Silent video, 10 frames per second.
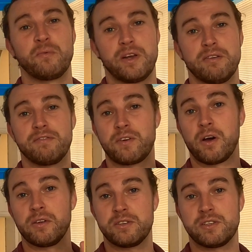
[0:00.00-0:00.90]
we've
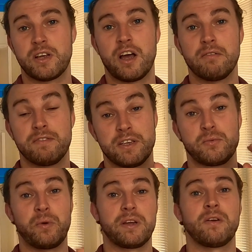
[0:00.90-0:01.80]
got uh, for this
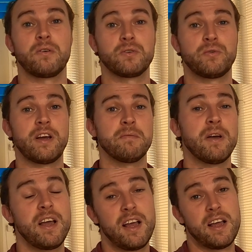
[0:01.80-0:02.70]
week-long trip.
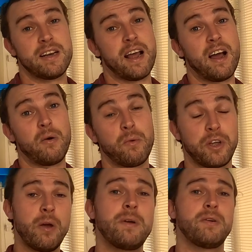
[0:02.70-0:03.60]
Now, we're
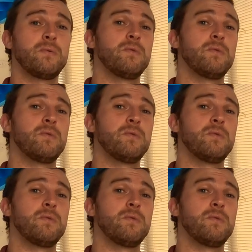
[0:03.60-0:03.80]
going in